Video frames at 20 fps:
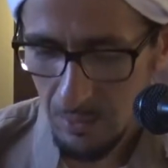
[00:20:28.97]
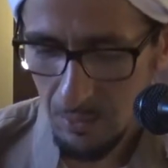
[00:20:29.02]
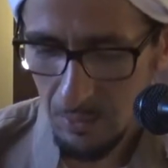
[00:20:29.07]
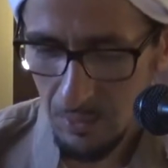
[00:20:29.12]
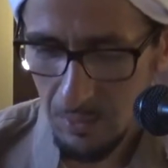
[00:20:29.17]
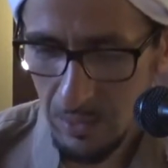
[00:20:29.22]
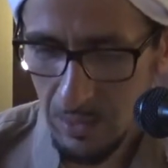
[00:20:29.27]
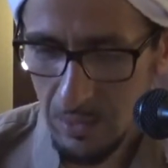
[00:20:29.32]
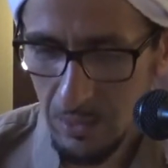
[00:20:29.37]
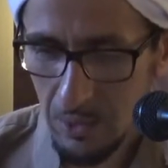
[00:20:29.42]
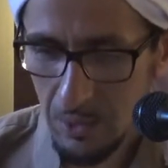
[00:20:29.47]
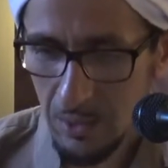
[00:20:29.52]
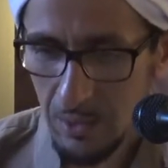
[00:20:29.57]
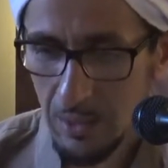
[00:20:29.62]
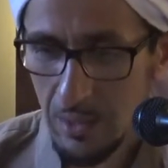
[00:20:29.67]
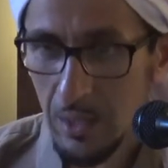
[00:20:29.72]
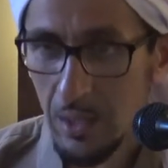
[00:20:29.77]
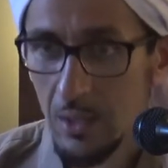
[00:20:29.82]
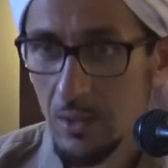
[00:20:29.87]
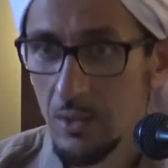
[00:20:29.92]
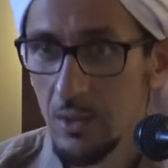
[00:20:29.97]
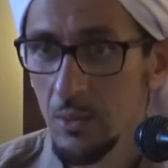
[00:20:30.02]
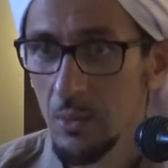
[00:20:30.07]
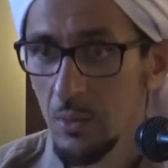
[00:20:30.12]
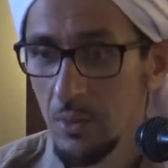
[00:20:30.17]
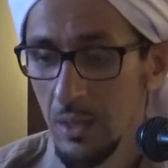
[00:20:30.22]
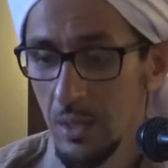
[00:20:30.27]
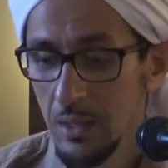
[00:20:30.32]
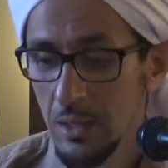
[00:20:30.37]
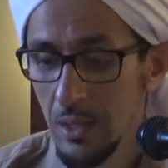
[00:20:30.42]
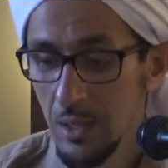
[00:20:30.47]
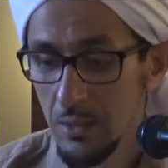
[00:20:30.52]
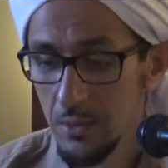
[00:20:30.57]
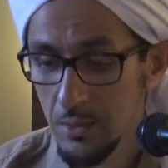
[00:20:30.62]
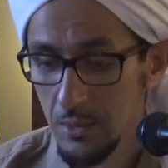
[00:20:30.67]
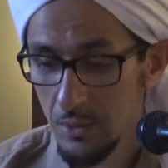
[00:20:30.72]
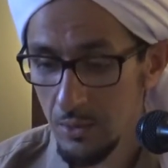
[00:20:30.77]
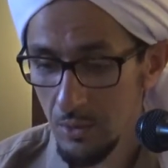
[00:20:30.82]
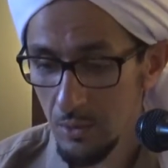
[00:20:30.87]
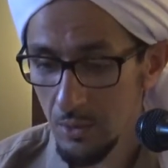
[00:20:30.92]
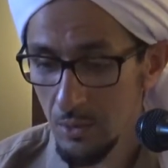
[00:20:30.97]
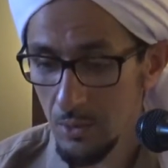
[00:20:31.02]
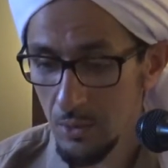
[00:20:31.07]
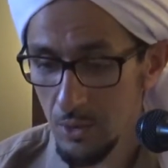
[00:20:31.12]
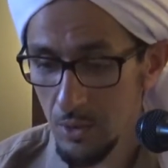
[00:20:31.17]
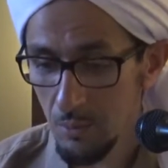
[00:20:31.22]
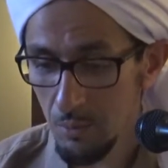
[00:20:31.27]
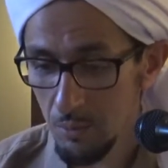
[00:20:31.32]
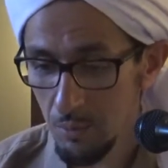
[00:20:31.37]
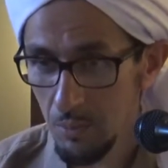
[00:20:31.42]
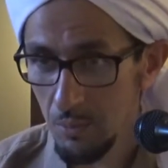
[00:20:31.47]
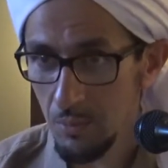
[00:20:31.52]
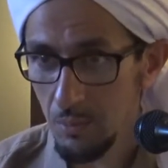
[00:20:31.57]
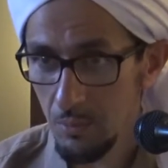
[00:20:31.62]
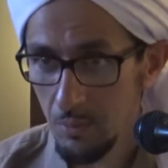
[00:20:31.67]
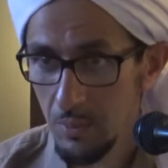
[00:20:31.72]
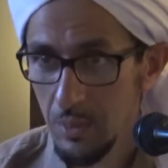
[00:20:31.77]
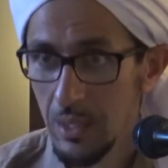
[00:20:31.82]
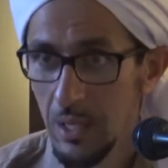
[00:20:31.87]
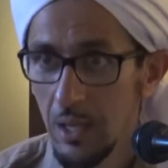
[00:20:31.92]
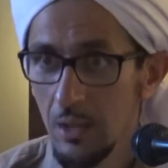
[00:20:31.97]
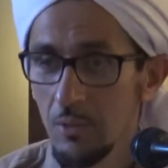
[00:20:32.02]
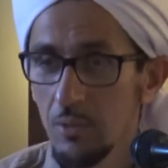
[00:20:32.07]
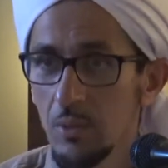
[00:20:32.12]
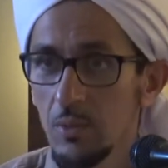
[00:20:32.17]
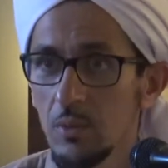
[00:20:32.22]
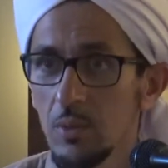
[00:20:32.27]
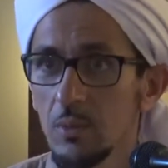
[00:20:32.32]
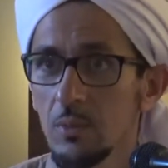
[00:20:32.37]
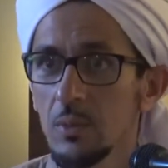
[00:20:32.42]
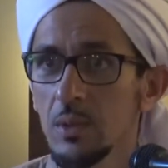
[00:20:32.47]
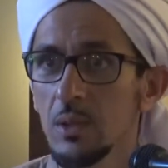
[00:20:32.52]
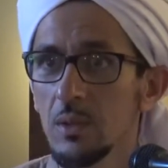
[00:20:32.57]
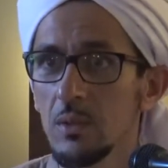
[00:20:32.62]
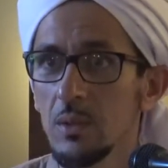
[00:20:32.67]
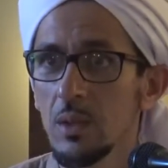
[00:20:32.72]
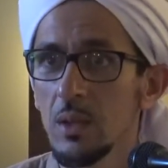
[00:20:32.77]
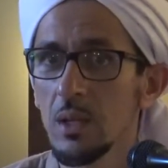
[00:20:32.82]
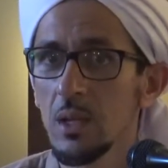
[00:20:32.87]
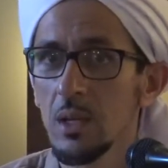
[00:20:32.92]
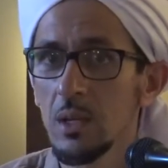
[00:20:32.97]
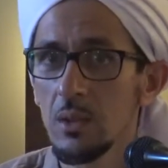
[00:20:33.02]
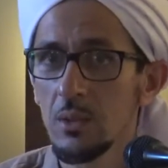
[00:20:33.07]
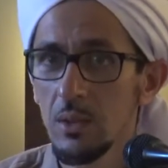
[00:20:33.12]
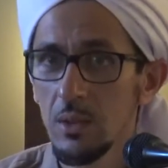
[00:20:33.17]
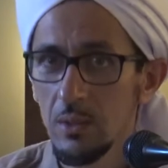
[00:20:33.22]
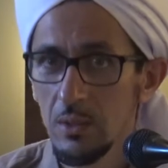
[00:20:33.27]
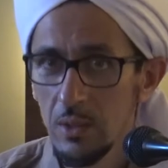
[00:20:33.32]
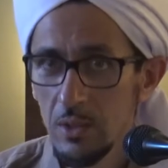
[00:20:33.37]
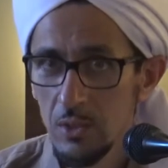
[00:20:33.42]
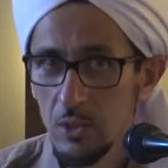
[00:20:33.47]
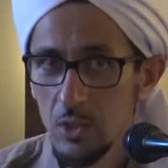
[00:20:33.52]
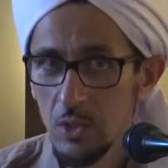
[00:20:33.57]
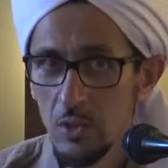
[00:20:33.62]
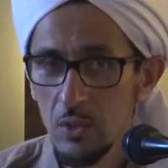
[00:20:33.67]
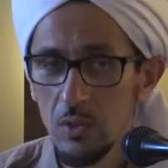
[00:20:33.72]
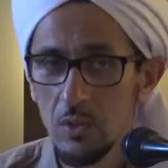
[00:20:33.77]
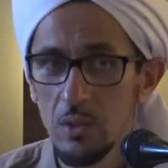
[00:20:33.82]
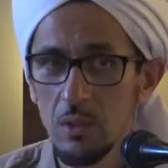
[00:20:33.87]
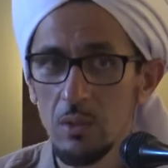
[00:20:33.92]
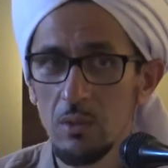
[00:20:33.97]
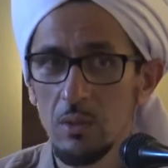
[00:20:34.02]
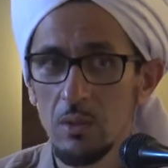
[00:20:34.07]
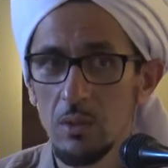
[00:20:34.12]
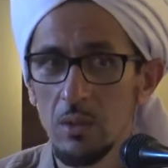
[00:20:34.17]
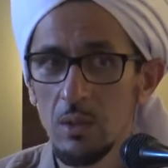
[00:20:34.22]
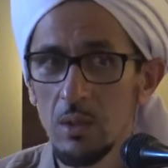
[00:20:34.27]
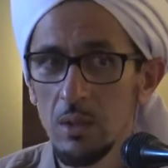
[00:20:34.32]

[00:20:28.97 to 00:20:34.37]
With anything else and with any other institution. Be careful from this. The intentions and